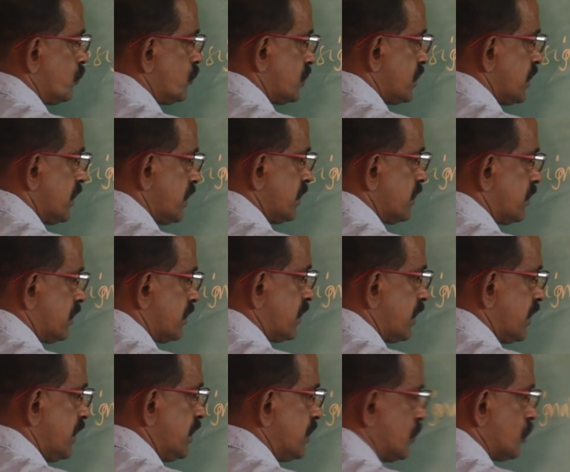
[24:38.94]
say
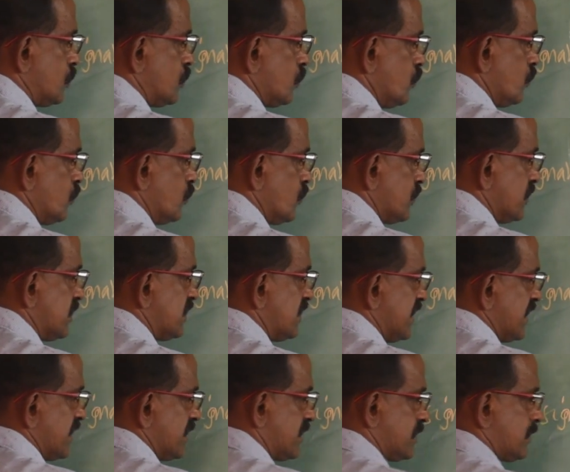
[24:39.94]

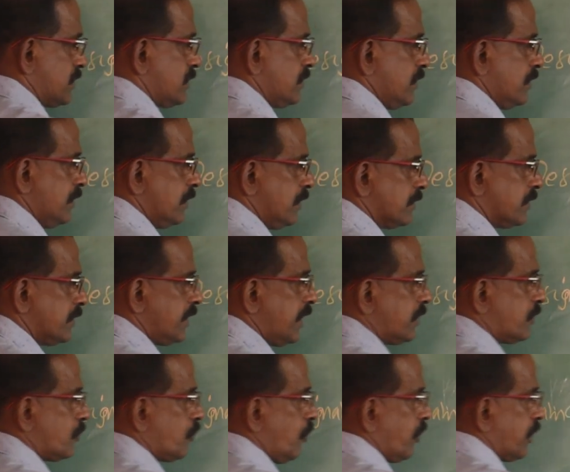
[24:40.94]
3:6.
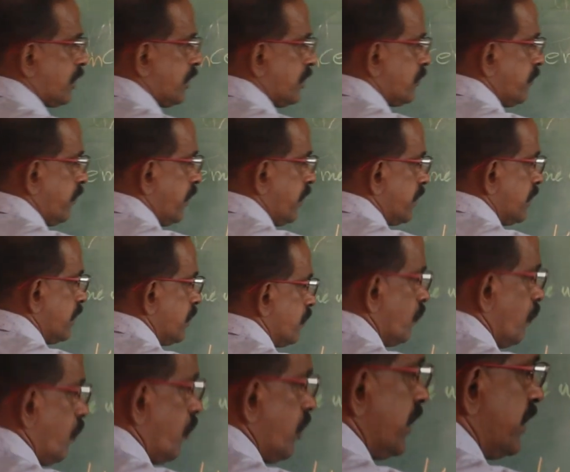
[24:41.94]
That concrete will give
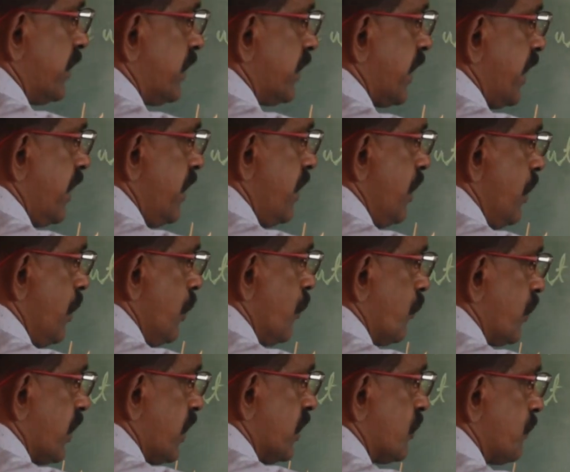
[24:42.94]
only 10
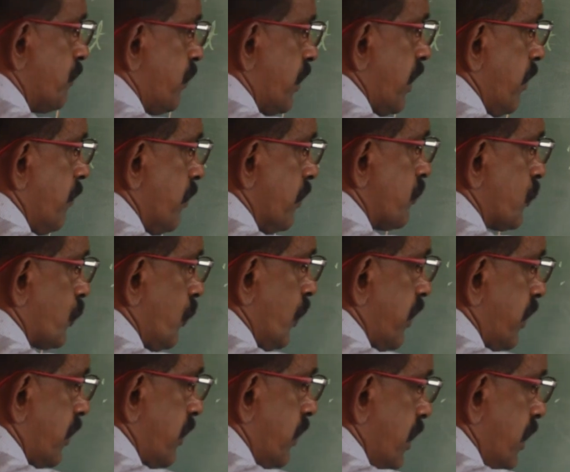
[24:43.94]
newtons per mm square